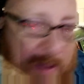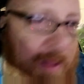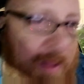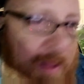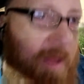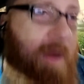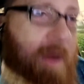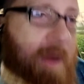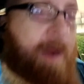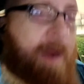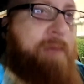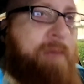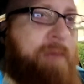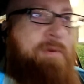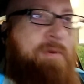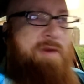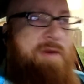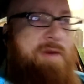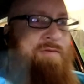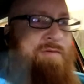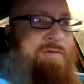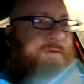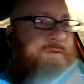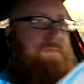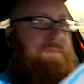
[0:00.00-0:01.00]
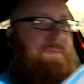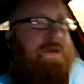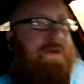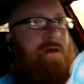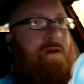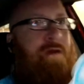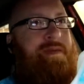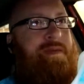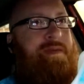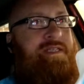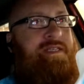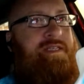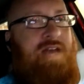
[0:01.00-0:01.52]
All right, we're going to throw the
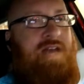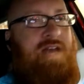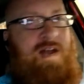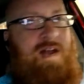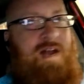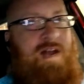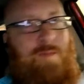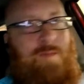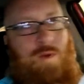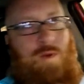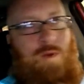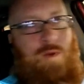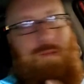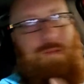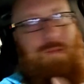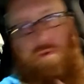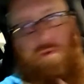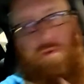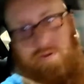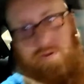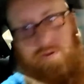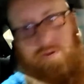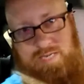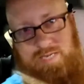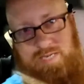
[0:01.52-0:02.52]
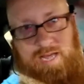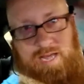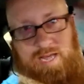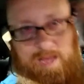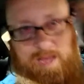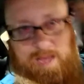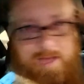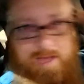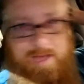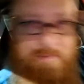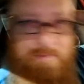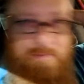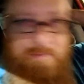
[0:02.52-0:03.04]
BRB sign up one more
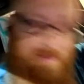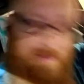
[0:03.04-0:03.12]
time.